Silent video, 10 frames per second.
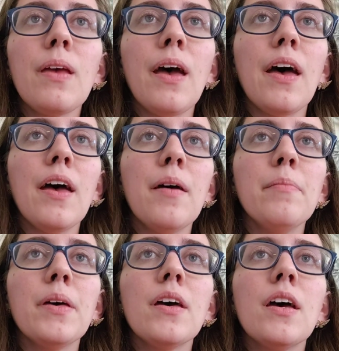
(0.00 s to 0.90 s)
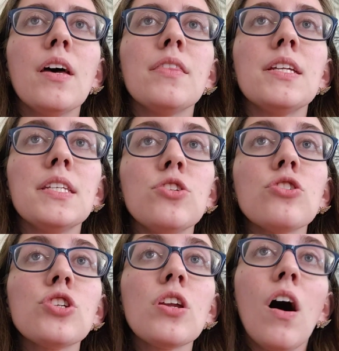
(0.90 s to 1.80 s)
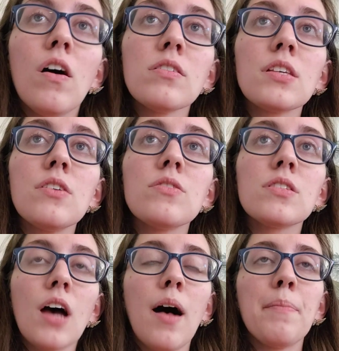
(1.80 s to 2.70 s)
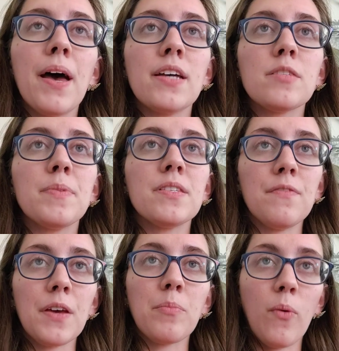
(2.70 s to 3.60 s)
The teacher should also stop at specific